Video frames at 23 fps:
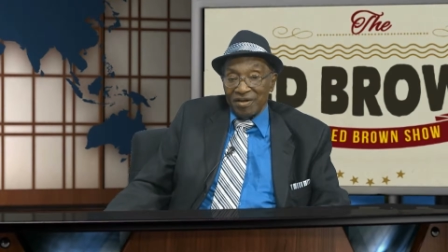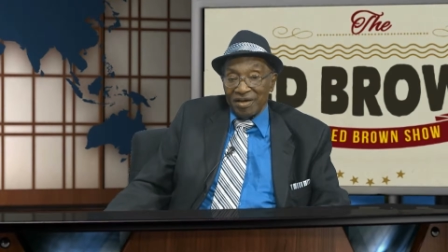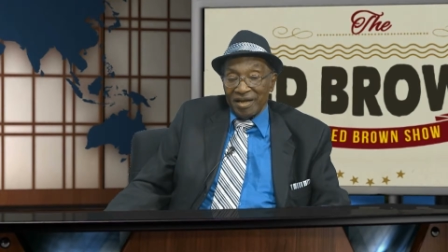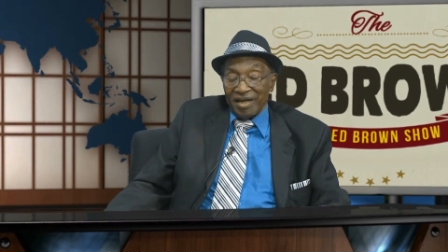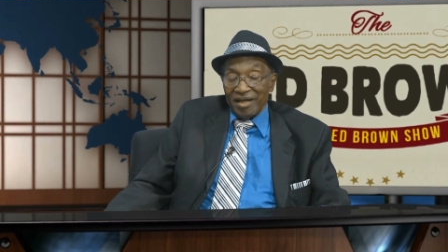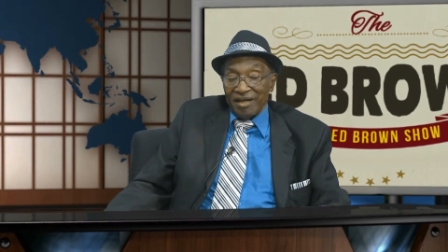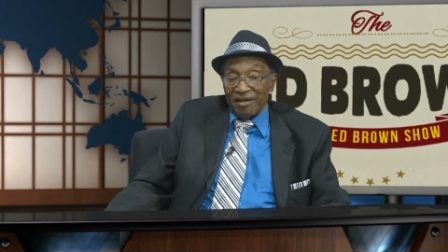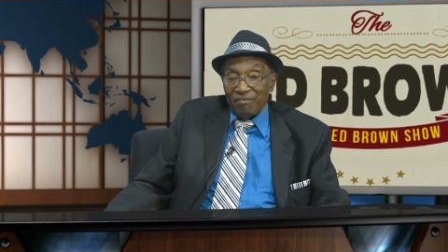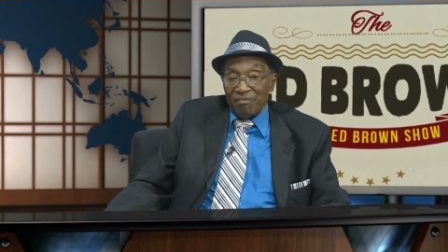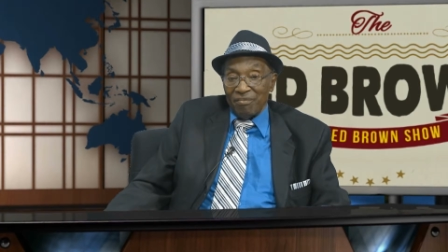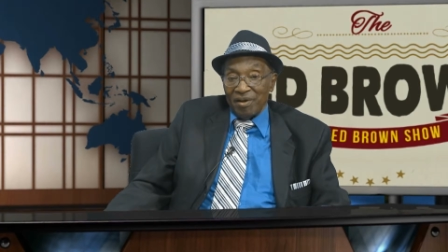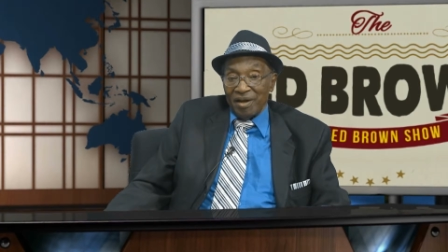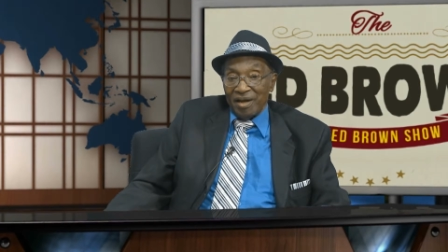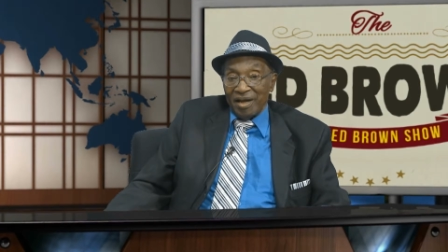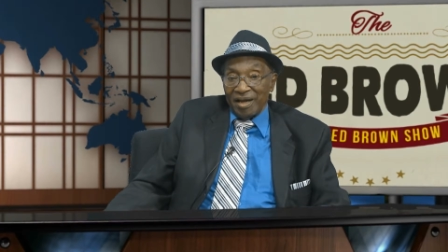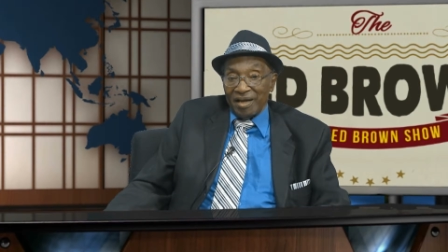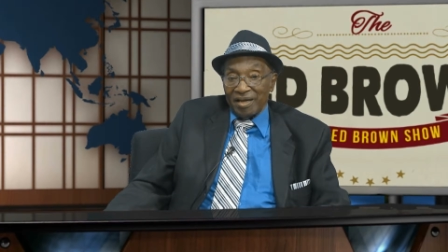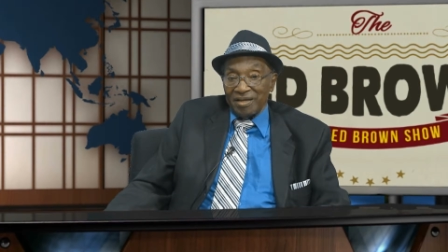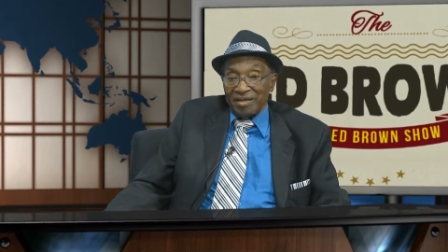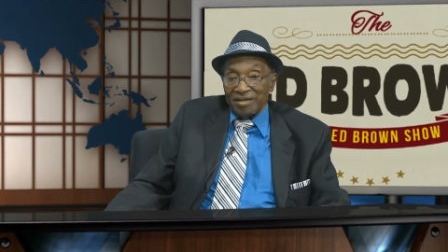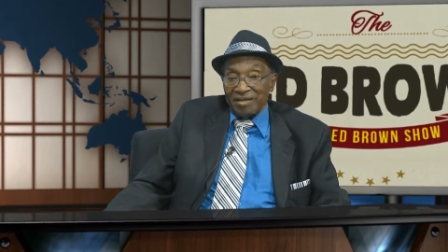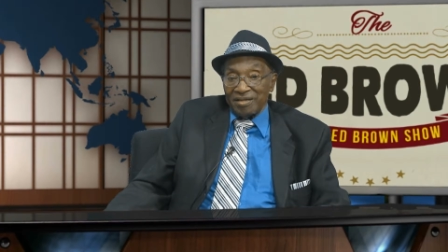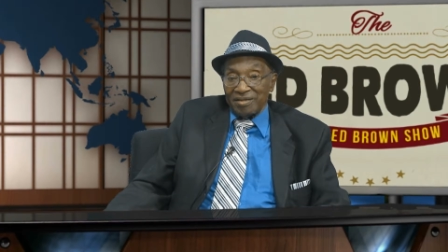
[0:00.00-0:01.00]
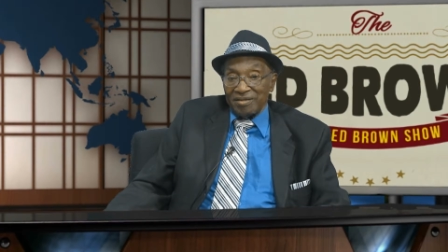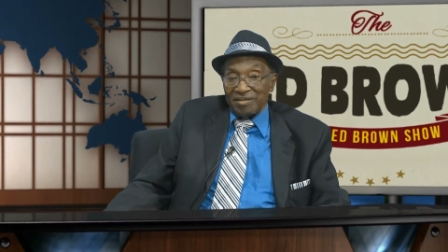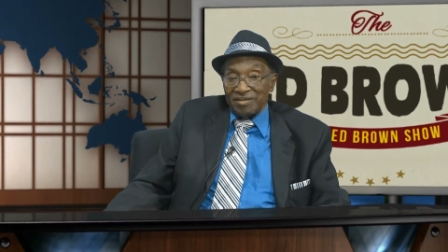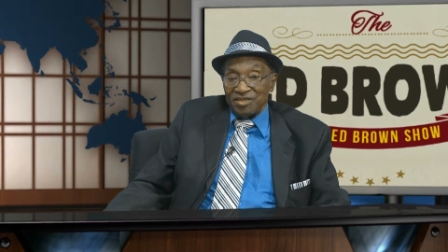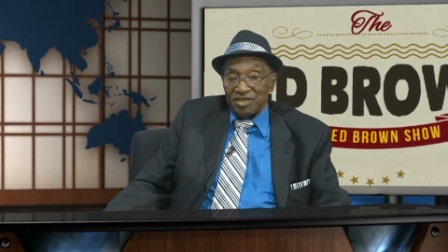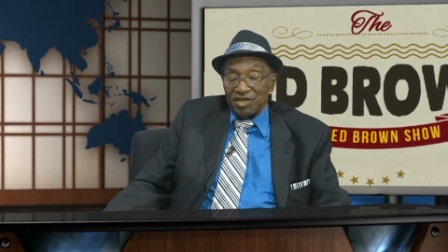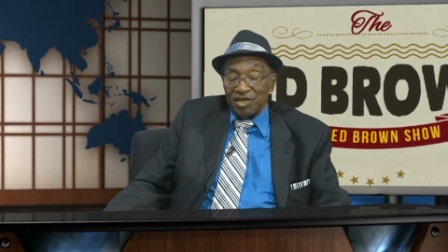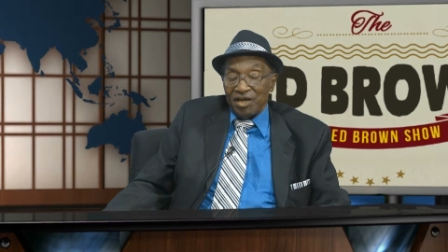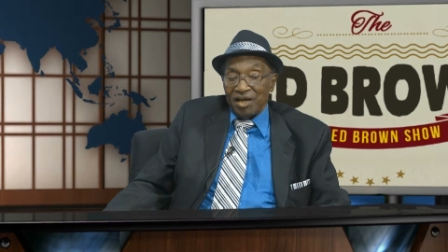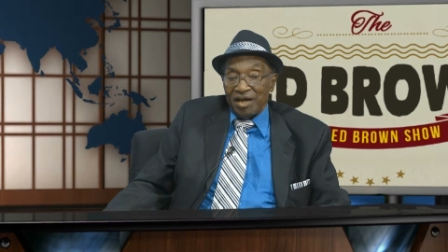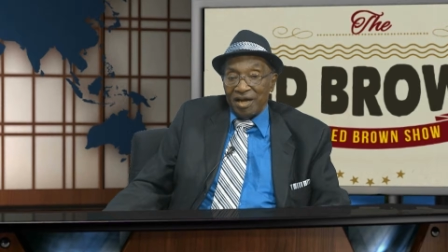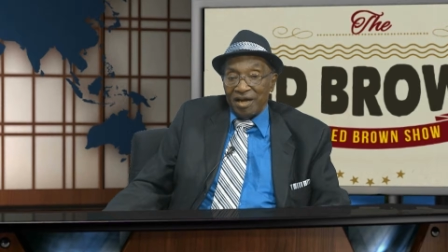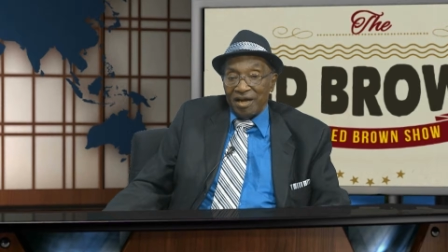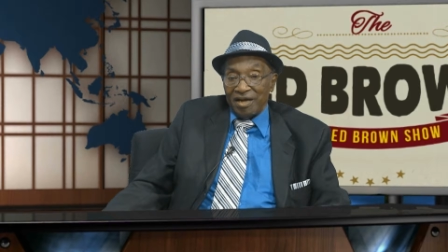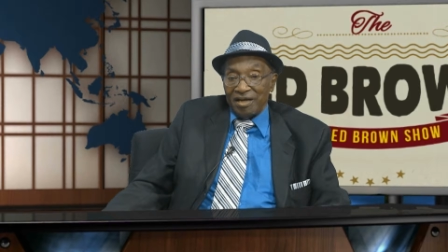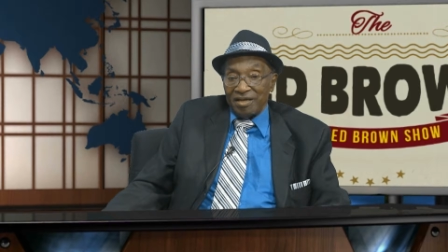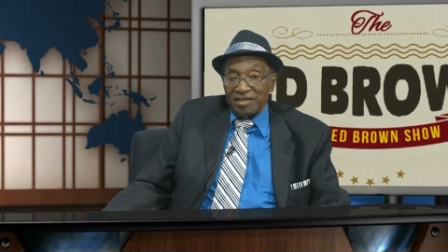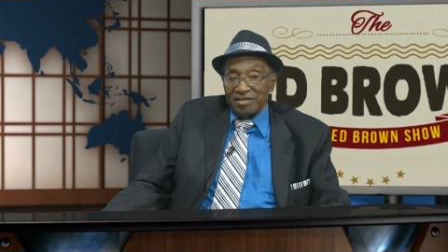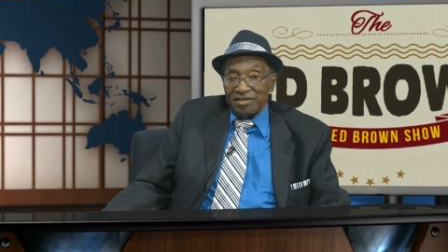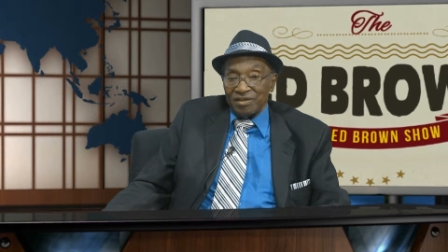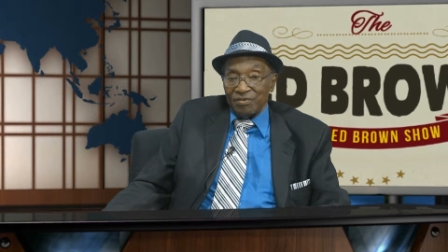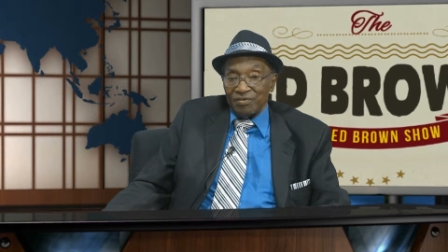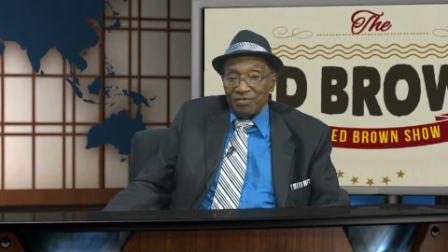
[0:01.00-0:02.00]
came back, and GI. I
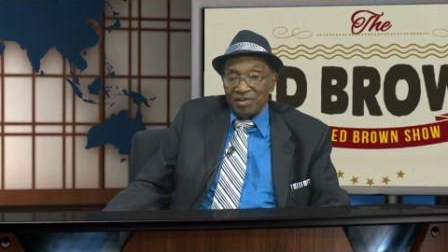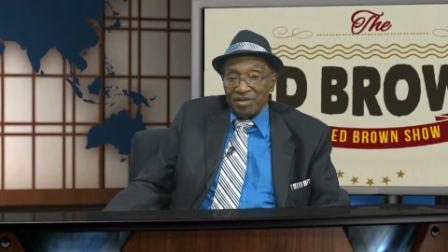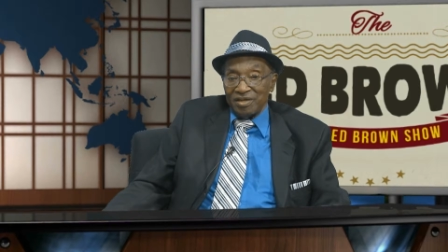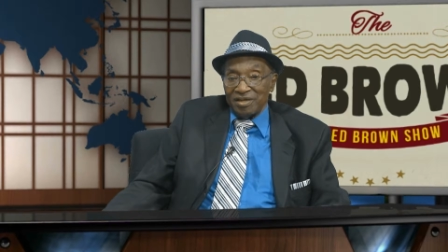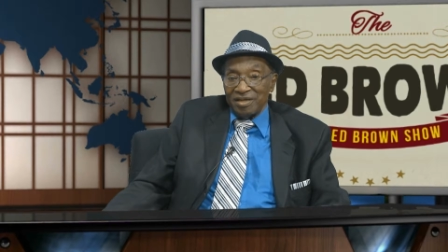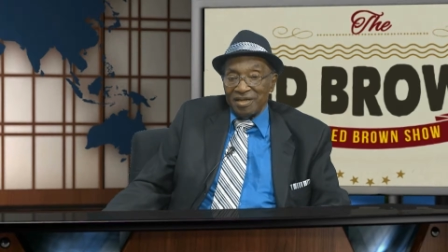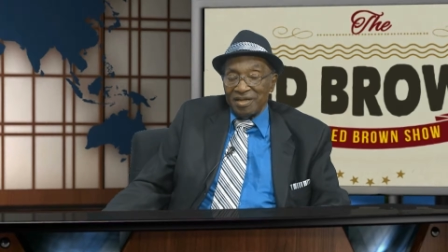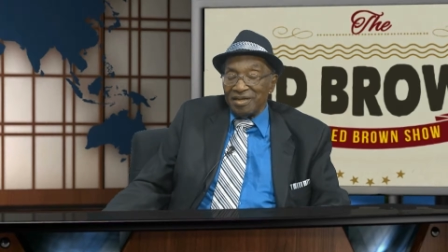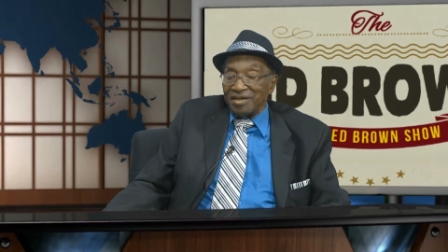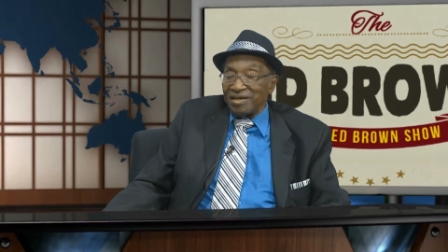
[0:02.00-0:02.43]
said, well,